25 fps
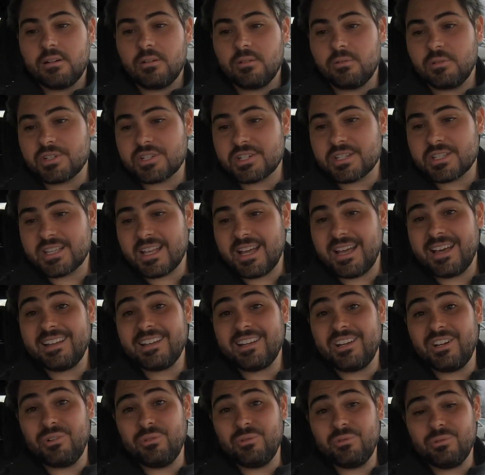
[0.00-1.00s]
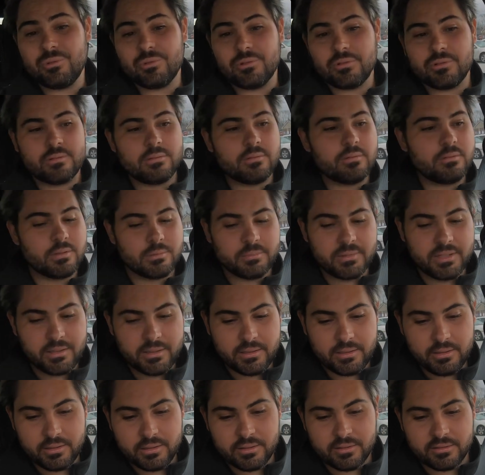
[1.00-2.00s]
which is kind of cool. I
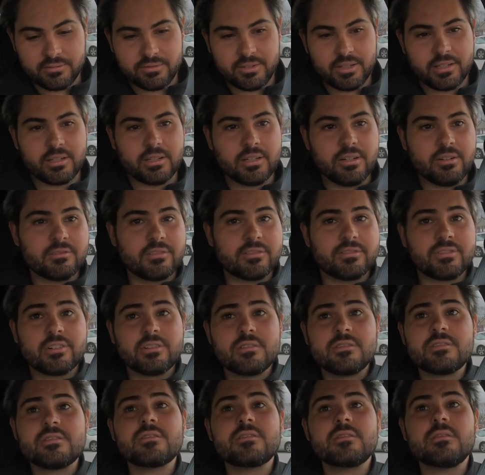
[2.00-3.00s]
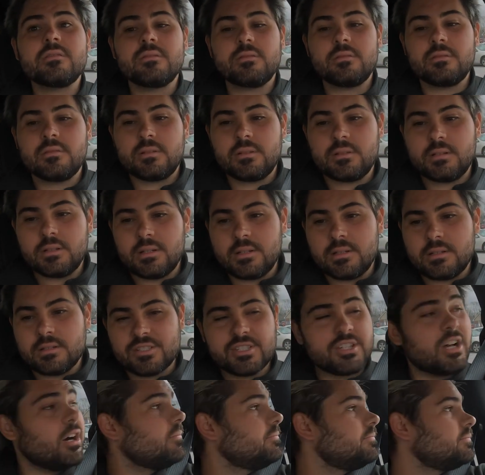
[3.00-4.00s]
ain't gonna fucking go in reverse.
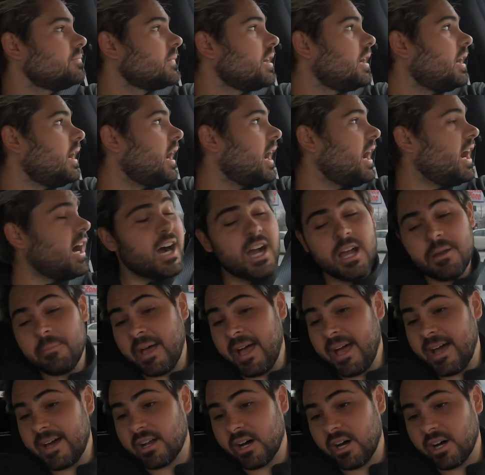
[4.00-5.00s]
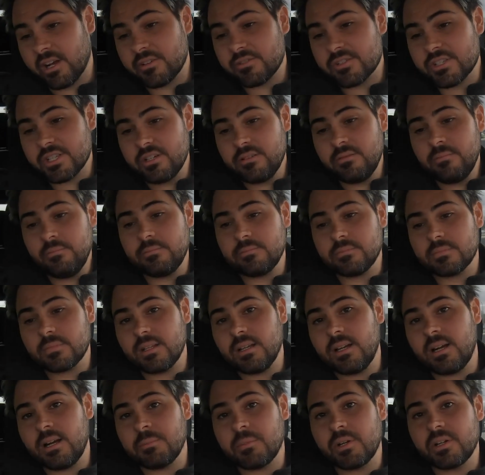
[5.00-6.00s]
So, I'm at AutoZone.
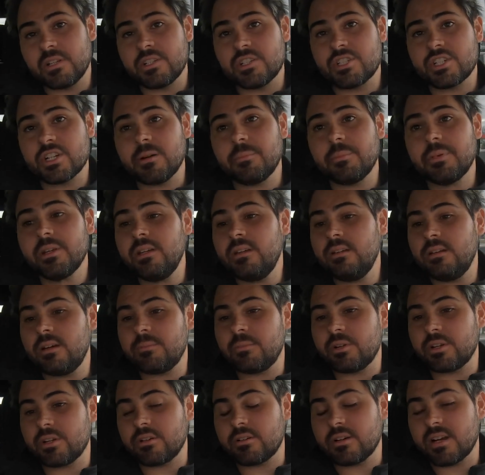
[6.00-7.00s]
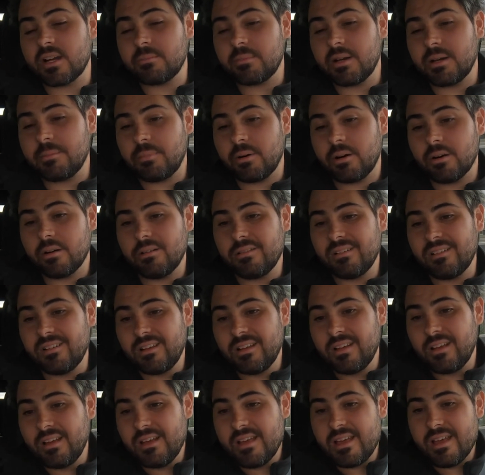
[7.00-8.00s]
I'm gonna jump in, I'm gonna grab my part,
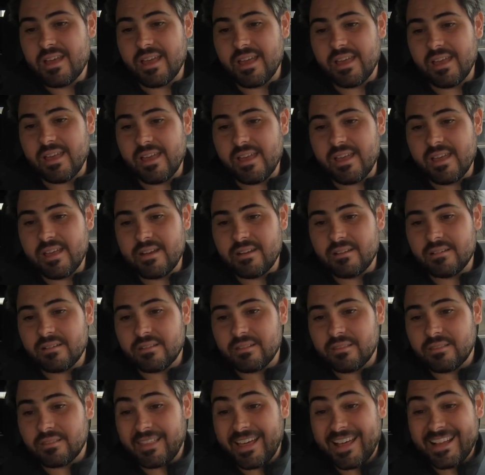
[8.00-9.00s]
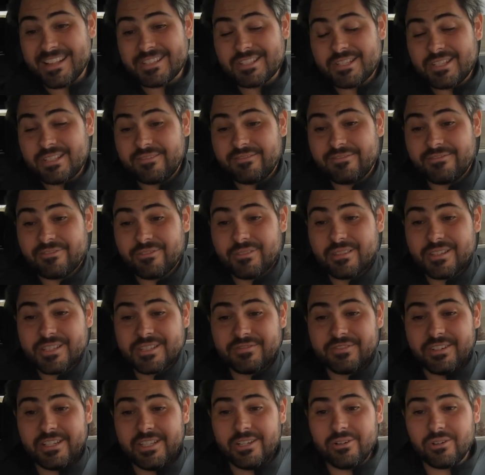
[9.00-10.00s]
and that's it for this
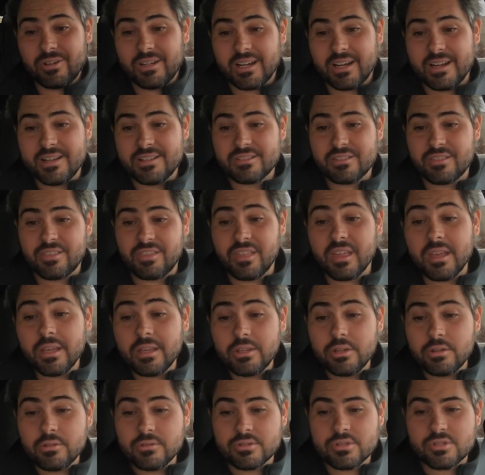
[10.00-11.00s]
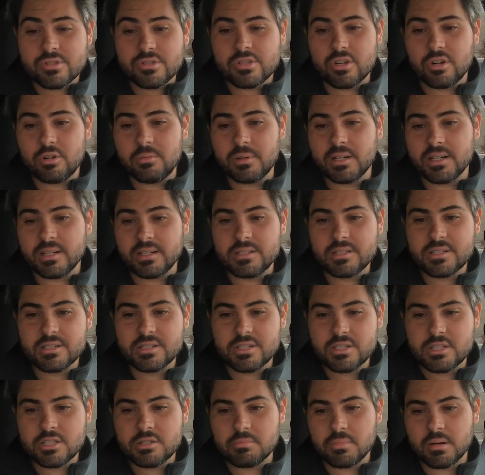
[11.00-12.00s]
video, guys. Thank you so
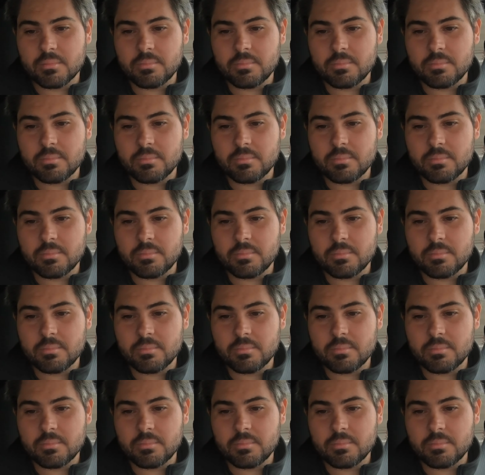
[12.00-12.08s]
much.